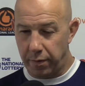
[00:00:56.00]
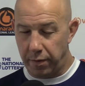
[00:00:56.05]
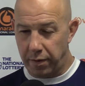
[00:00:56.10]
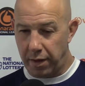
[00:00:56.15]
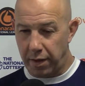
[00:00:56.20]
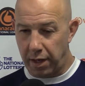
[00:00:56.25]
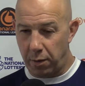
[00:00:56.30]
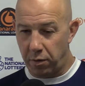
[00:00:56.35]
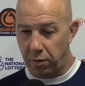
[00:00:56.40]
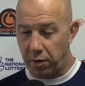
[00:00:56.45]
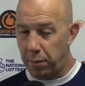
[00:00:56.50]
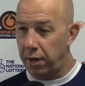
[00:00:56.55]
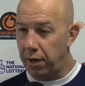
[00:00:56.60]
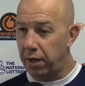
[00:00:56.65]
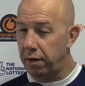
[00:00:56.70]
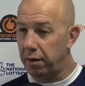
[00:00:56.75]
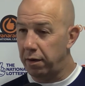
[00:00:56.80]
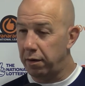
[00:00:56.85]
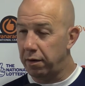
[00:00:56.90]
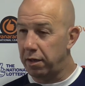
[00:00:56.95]
they would have
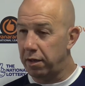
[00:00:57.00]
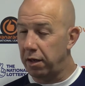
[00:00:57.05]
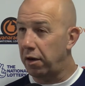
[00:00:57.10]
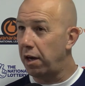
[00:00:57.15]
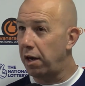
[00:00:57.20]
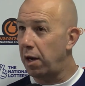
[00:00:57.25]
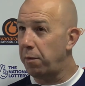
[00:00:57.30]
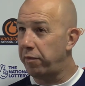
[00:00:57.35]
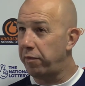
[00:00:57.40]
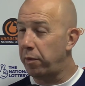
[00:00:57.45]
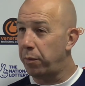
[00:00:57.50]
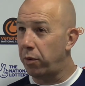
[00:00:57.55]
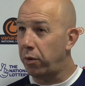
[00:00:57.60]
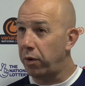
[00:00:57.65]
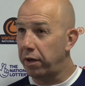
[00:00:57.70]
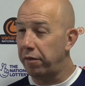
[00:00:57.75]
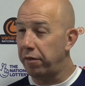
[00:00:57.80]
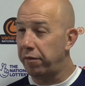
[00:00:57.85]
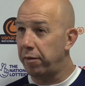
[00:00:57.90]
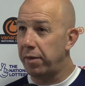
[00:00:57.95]
been delighted with a
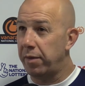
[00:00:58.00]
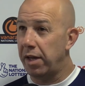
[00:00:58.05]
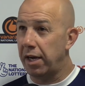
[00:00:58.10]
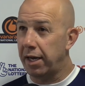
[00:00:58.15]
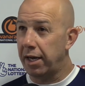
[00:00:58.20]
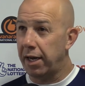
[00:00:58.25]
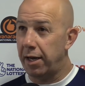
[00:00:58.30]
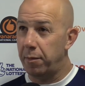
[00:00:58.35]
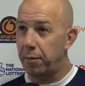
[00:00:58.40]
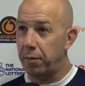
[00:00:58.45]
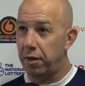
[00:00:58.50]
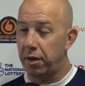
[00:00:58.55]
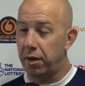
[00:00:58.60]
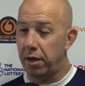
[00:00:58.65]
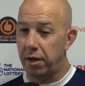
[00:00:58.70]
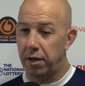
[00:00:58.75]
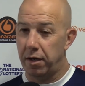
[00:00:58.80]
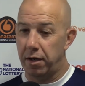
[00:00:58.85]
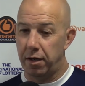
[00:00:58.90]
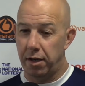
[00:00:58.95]
point from that game,
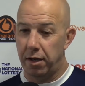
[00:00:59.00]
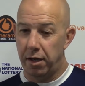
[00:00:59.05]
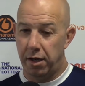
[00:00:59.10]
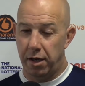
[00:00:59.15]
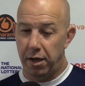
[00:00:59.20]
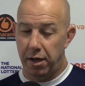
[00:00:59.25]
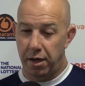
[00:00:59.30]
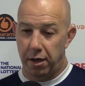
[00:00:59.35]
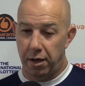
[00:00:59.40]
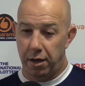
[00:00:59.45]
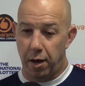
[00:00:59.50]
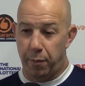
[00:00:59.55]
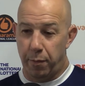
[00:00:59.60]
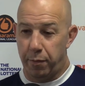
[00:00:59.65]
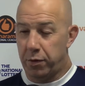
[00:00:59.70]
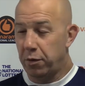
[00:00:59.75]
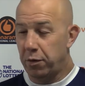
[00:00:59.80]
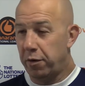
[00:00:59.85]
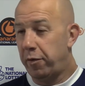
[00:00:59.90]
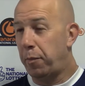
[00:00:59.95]
and
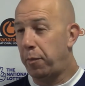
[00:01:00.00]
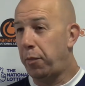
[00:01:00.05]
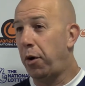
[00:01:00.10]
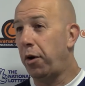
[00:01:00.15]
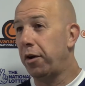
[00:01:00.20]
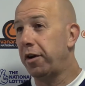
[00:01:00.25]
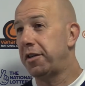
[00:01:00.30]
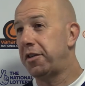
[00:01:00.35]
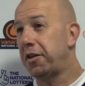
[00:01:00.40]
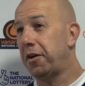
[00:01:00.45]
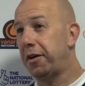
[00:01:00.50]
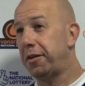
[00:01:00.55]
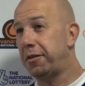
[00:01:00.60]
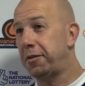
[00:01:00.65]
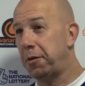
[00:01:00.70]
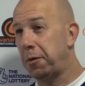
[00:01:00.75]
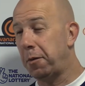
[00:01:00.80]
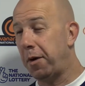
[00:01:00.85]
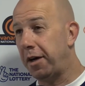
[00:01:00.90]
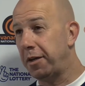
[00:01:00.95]
sort of apologised
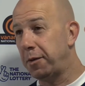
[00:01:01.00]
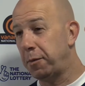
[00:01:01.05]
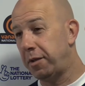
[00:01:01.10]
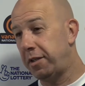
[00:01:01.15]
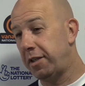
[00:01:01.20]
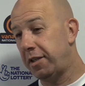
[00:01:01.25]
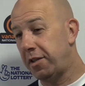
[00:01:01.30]
to us, which is